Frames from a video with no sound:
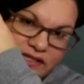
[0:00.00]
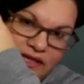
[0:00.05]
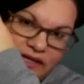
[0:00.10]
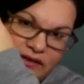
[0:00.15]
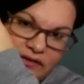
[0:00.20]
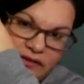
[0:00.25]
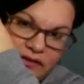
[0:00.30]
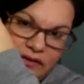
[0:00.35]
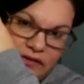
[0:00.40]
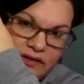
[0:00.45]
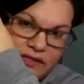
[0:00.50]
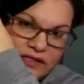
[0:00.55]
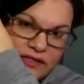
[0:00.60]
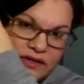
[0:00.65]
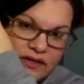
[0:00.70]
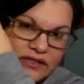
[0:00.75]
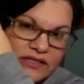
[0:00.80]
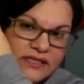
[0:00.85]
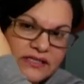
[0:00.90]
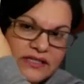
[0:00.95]
I don't know. It's
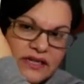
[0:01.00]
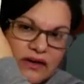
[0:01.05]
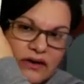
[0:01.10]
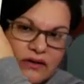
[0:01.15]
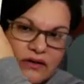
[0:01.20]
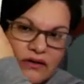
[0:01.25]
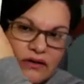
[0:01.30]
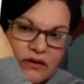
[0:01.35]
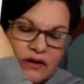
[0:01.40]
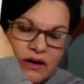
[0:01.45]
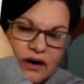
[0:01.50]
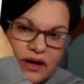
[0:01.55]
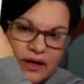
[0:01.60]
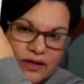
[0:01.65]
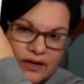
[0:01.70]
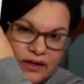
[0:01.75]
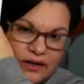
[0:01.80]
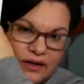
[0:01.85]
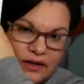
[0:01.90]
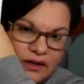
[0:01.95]
hard to tell on
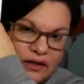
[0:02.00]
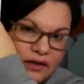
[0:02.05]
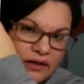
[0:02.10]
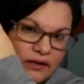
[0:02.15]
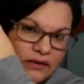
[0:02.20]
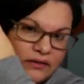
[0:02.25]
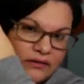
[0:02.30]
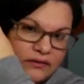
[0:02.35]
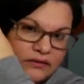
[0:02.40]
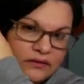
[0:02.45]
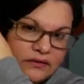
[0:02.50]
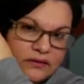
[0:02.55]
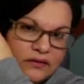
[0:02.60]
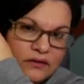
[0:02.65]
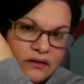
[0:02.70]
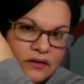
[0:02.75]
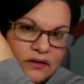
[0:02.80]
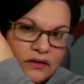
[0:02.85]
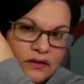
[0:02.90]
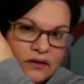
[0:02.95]
here
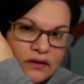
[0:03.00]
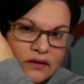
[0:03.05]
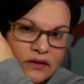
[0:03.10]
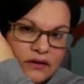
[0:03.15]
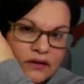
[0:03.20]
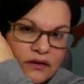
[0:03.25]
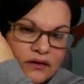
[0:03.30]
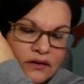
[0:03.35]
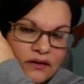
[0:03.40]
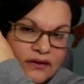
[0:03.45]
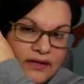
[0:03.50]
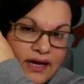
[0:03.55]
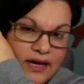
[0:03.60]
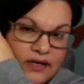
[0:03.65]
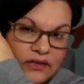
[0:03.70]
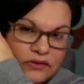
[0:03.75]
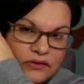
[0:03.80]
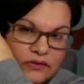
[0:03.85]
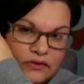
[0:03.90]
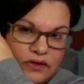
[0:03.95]
the
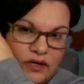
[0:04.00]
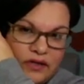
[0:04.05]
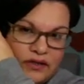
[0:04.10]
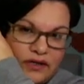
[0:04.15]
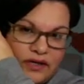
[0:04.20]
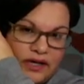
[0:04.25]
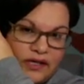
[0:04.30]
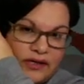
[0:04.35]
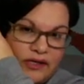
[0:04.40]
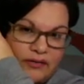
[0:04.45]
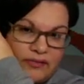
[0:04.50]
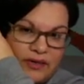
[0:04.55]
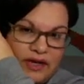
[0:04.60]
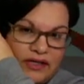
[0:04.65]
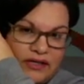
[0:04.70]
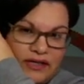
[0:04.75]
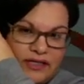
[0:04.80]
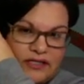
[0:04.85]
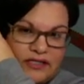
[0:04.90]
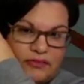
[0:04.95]
actual color. I think my
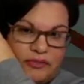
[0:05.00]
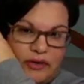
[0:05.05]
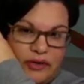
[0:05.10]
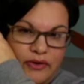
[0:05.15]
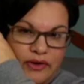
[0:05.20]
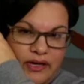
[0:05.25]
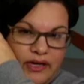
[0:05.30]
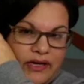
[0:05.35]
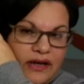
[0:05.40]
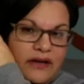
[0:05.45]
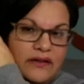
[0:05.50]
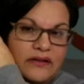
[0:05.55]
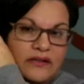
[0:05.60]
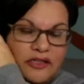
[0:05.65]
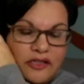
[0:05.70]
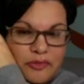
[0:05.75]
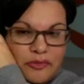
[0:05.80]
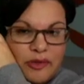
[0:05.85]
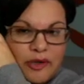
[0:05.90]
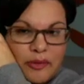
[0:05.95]
light's blowing it out a
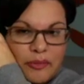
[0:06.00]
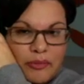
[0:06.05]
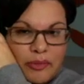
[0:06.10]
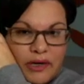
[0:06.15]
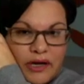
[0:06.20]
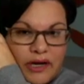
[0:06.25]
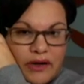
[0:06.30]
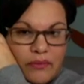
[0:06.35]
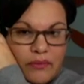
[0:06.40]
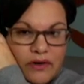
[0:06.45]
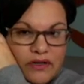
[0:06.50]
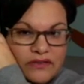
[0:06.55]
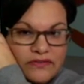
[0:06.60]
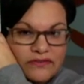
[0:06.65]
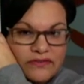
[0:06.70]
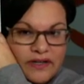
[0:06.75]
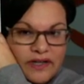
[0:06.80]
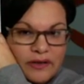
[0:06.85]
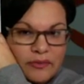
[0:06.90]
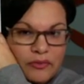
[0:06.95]
little bit, but I want to
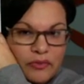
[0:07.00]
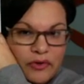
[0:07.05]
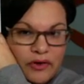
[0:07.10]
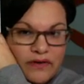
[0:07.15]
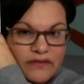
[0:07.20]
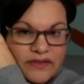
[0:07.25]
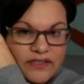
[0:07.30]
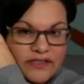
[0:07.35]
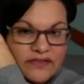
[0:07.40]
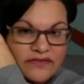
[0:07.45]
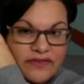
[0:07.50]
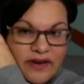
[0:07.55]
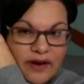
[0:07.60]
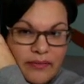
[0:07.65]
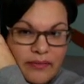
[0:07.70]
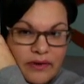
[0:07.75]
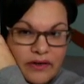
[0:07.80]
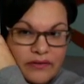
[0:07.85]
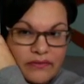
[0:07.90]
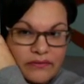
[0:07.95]
find more of this
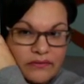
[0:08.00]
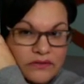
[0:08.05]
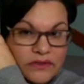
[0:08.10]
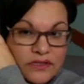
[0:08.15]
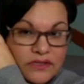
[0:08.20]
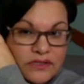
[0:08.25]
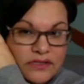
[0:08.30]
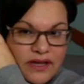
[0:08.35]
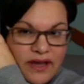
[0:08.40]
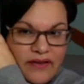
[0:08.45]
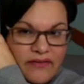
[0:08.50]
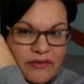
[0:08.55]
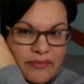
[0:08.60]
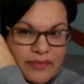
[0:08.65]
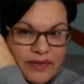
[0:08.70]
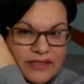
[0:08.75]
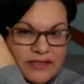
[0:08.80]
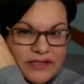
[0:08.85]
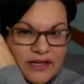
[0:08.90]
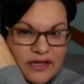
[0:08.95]
fabric just to have in my
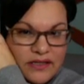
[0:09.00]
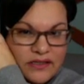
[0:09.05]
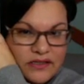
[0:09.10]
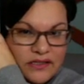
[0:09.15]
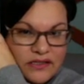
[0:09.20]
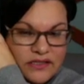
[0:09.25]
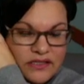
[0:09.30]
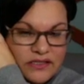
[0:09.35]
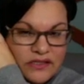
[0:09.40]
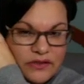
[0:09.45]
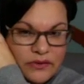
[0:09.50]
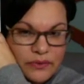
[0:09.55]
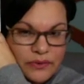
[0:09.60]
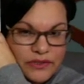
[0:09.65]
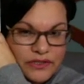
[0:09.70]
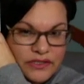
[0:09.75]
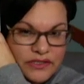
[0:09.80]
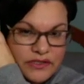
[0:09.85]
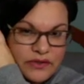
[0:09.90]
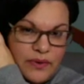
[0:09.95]
stash because it's
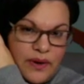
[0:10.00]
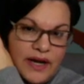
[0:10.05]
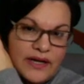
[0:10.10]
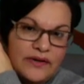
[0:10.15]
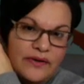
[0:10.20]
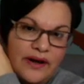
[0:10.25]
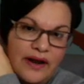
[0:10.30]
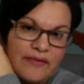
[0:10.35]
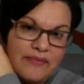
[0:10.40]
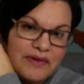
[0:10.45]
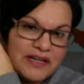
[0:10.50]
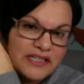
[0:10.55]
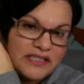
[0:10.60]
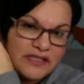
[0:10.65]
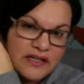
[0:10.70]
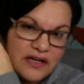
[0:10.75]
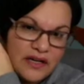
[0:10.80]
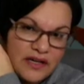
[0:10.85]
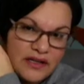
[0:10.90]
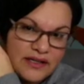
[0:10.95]
gorgeous. So I don't have much
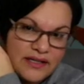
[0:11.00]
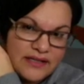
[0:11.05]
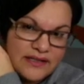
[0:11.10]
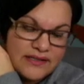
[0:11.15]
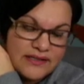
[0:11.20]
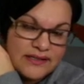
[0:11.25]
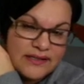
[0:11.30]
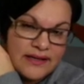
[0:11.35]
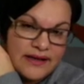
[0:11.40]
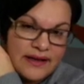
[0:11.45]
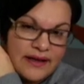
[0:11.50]
done on this.